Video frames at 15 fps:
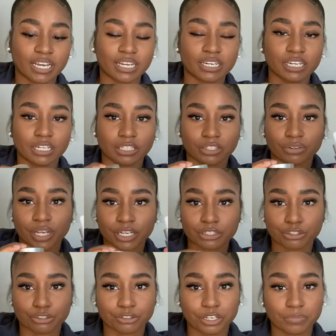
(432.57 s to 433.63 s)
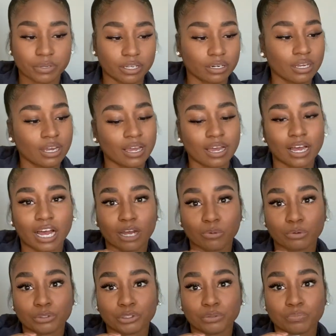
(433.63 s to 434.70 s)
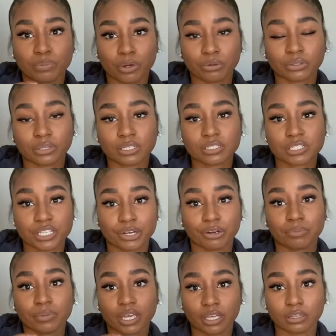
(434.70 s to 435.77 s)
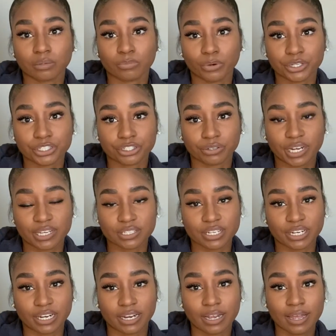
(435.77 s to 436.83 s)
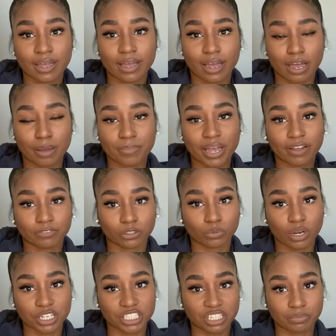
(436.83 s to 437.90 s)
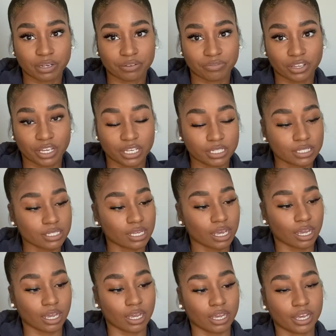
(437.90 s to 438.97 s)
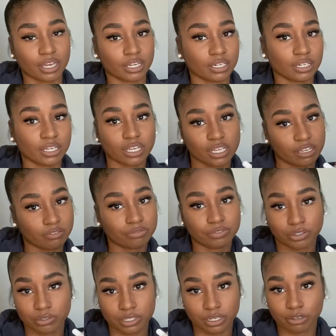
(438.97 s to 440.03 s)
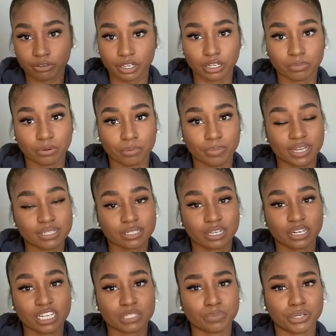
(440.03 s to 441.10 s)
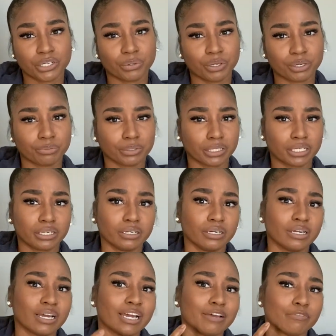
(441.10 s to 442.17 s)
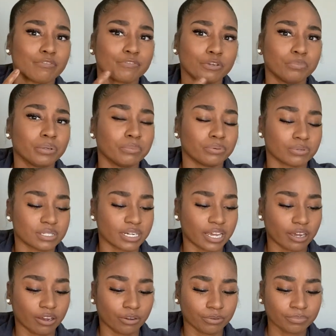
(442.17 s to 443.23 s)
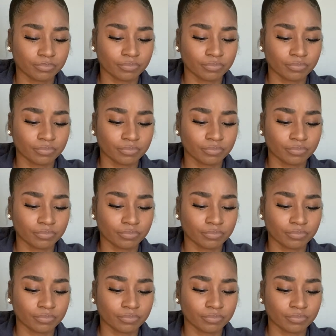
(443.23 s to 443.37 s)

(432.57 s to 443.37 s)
I need a little extra treatment, I will do both the serum and the moisturizer after washing my face, and it feels incredible. My skin has been doing really good. I have a few pimples now